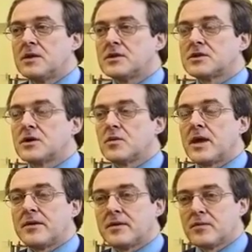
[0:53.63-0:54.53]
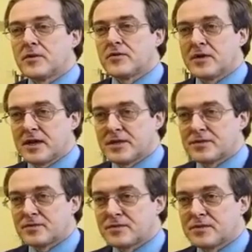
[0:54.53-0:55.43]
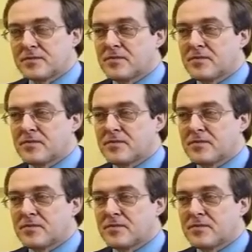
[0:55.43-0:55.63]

So we ended up with 3 classrooms,